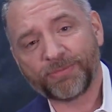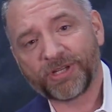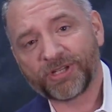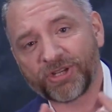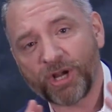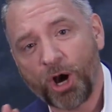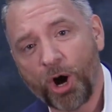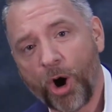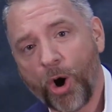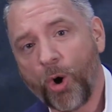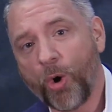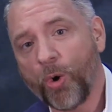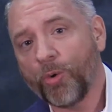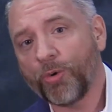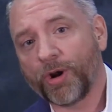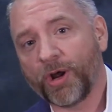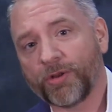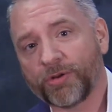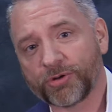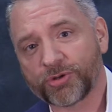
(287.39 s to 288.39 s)
is a whole
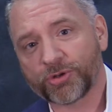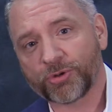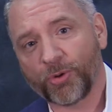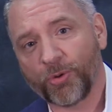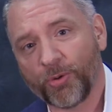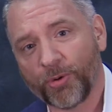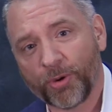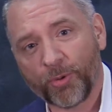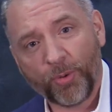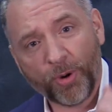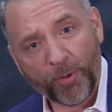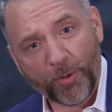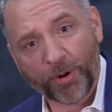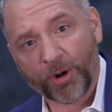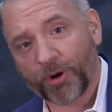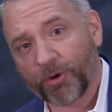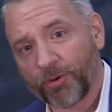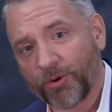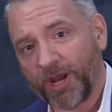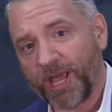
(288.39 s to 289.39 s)
nother story. We want
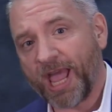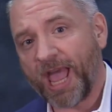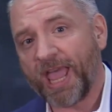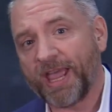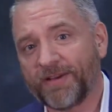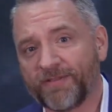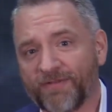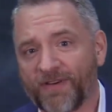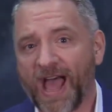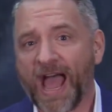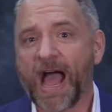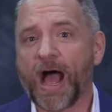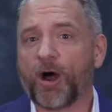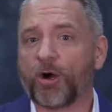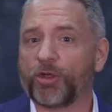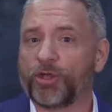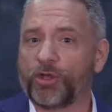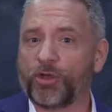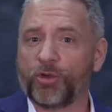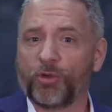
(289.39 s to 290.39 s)
to create
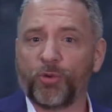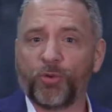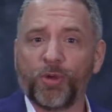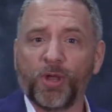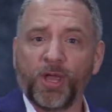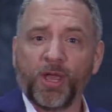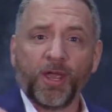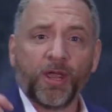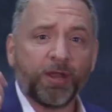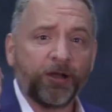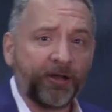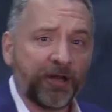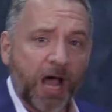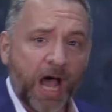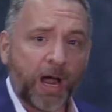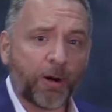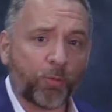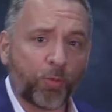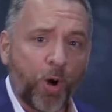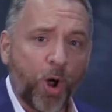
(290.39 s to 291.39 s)
value
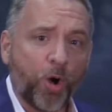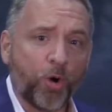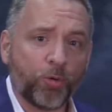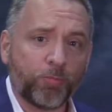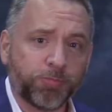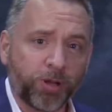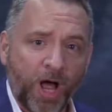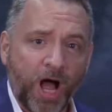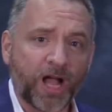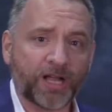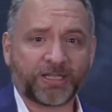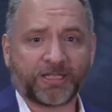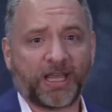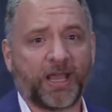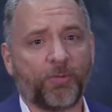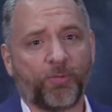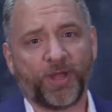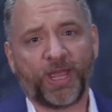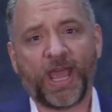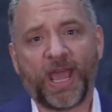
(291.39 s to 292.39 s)
not roadblocks
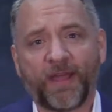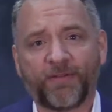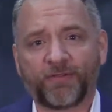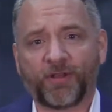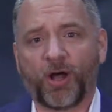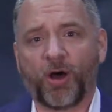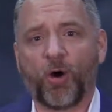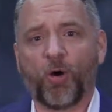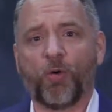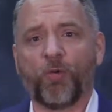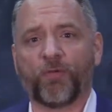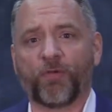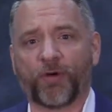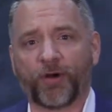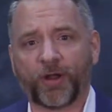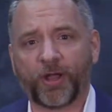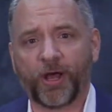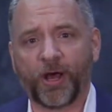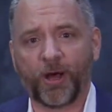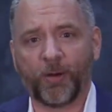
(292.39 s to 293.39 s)
that we have to
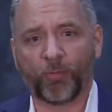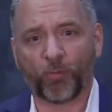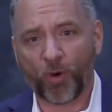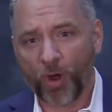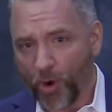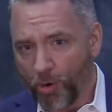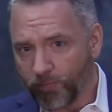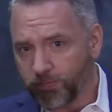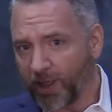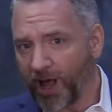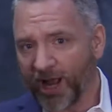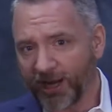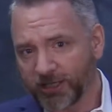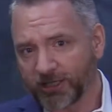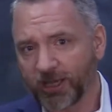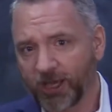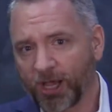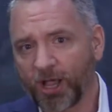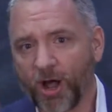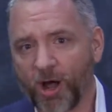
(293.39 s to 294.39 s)
overcome. Roadblocks
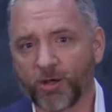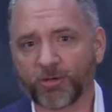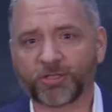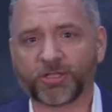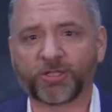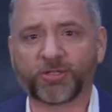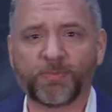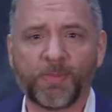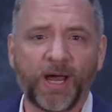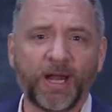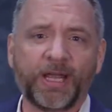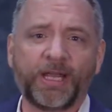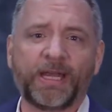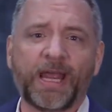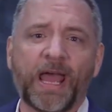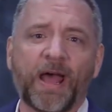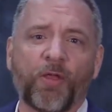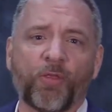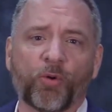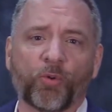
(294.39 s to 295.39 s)
can cost us money
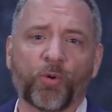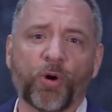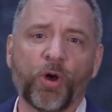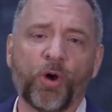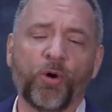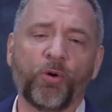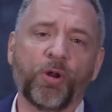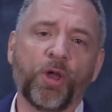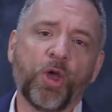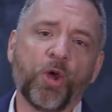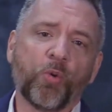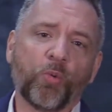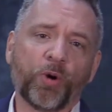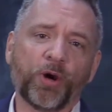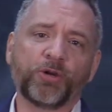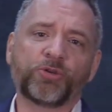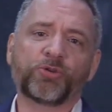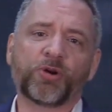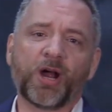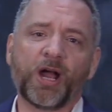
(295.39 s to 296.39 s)
down the road.
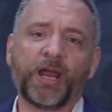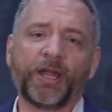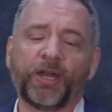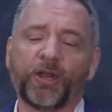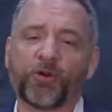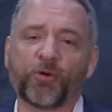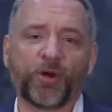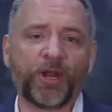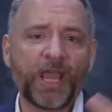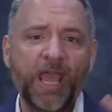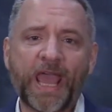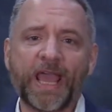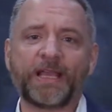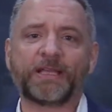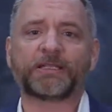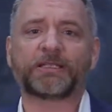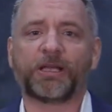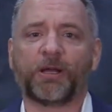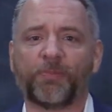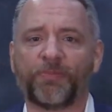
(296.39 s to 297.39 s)
We're trying to
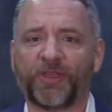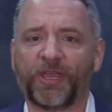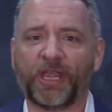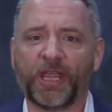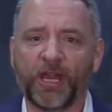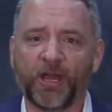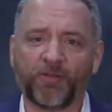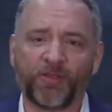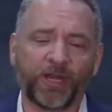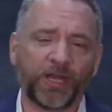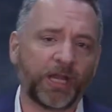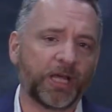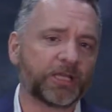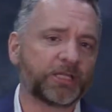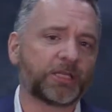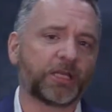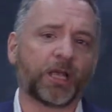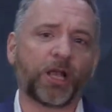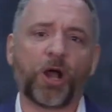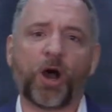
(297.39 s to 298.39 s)
create something here that
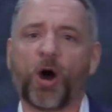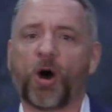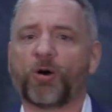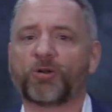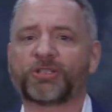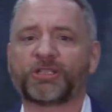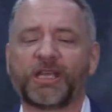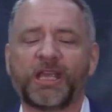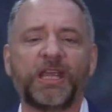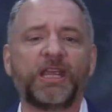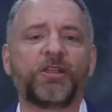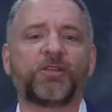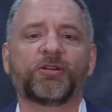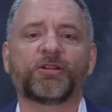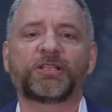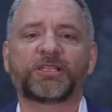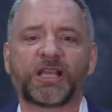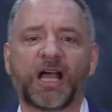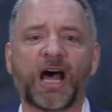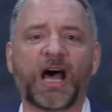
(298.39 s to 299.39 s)
doesn't cost either
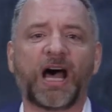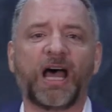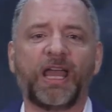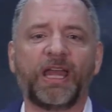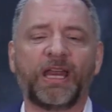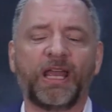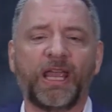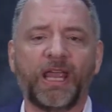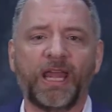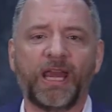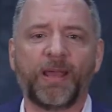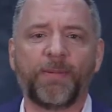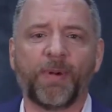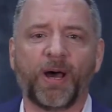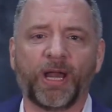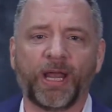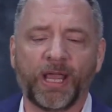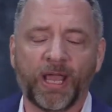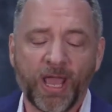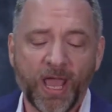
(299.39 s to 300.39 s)
side any
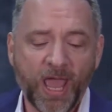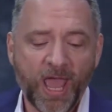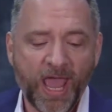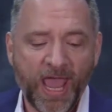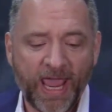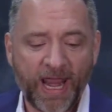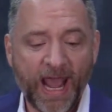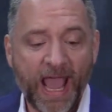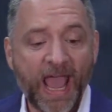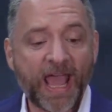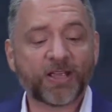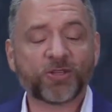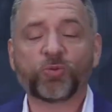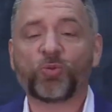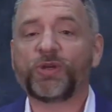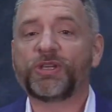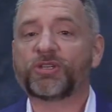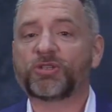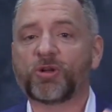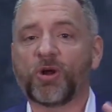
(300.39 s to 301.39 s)
money. And as
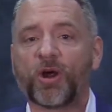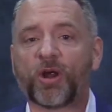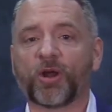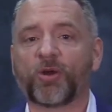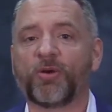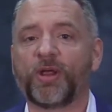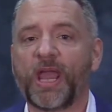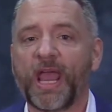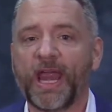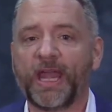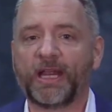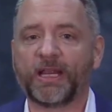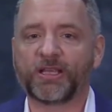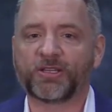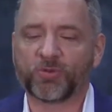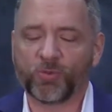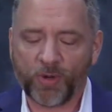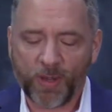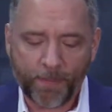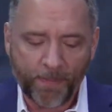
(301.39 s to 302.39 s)
we start creating
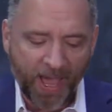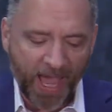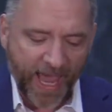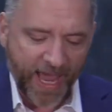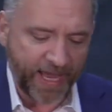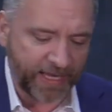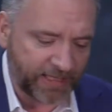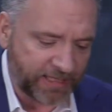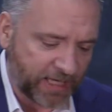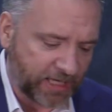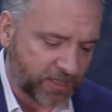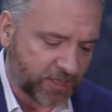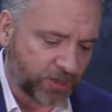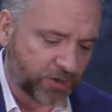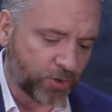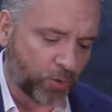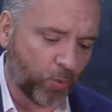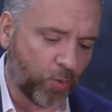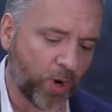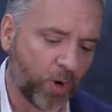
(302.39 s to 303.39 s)
this and we pay attention
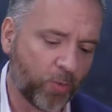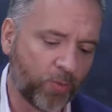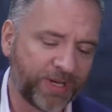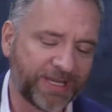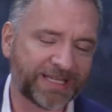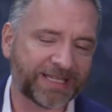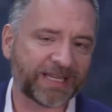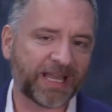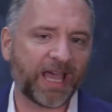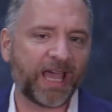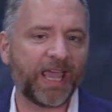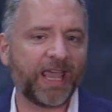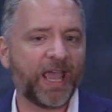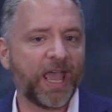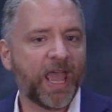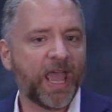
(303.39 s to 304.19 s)
to what we say